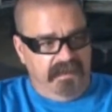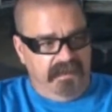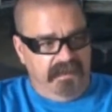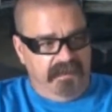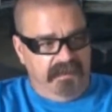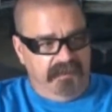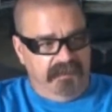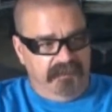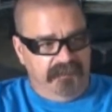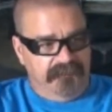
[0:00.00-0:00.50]

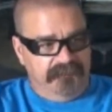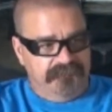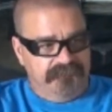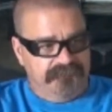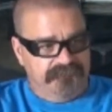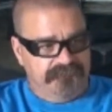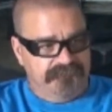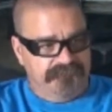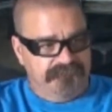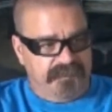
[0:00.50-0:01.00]

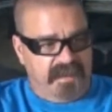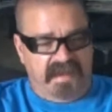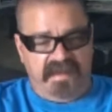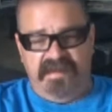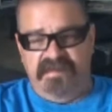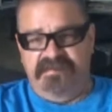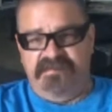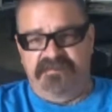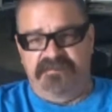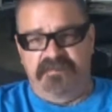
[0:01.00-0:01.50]
I
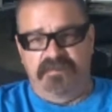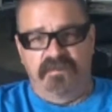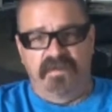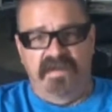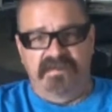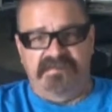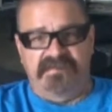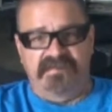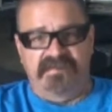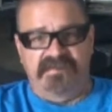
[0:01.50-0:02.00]
guess if you're
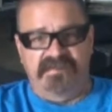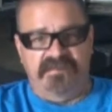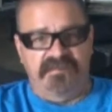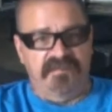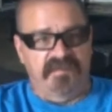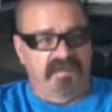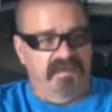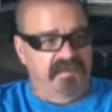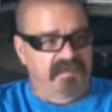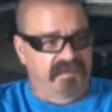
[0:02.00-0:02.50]
watching this, you
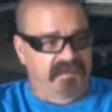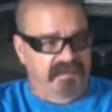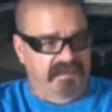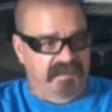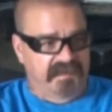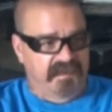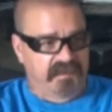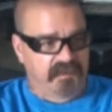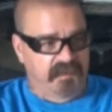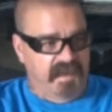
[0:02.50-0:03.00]
probably
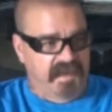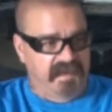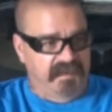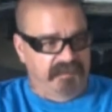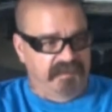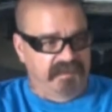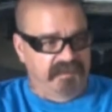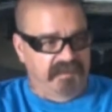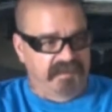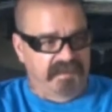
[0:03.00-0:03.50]
already know why
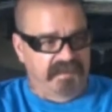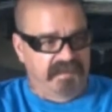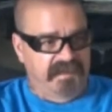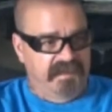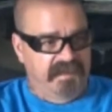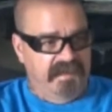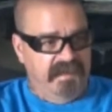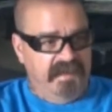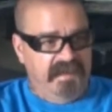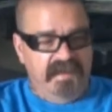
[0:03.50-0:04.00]
I'm doing it.
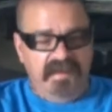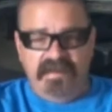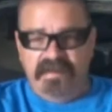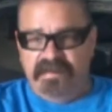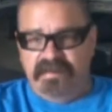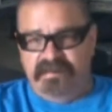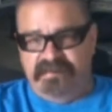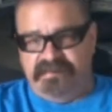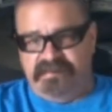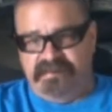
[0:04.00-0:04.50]

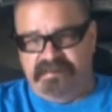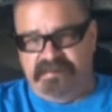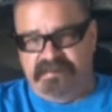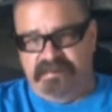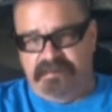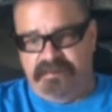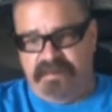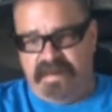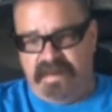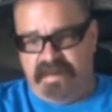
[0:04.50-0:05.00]
This
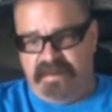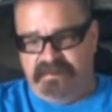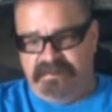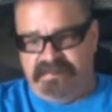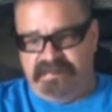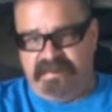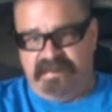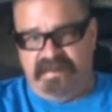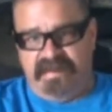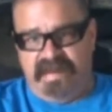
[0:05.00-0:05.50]
is
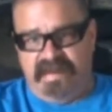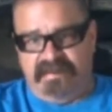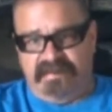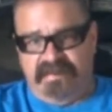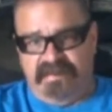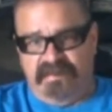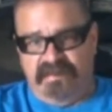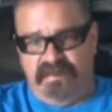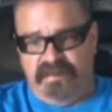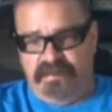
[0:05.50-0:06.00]
about
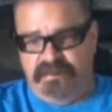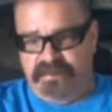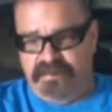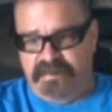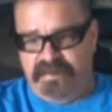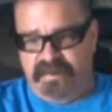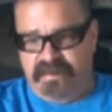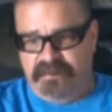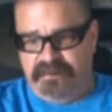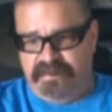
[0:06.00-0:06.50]
Konnected
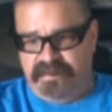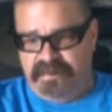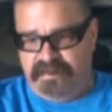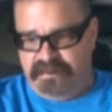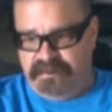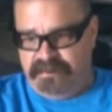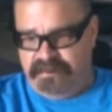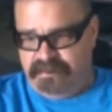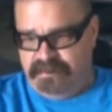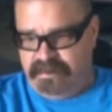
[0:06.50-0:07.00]
Clothing
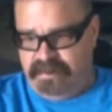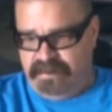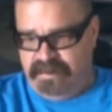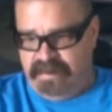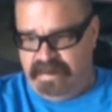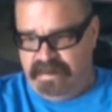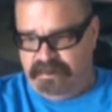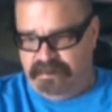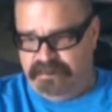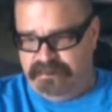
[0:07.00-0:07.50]
Company, and
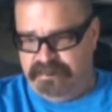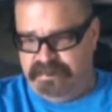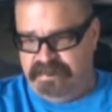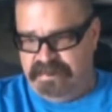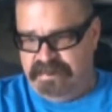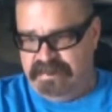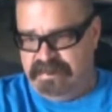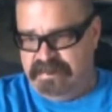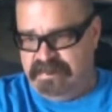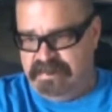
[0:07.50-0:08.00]
that would
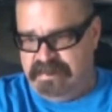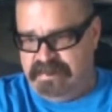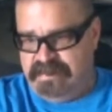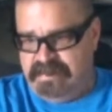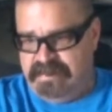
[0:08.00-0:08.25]
be...